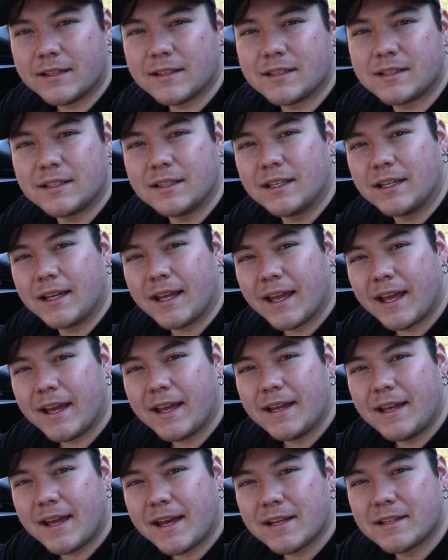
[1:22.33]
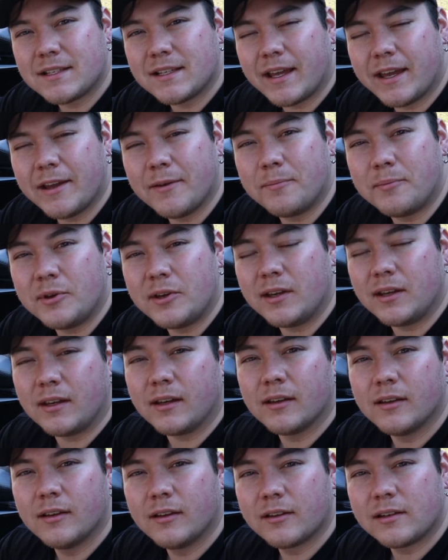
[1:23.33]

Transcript: this thing ASAP.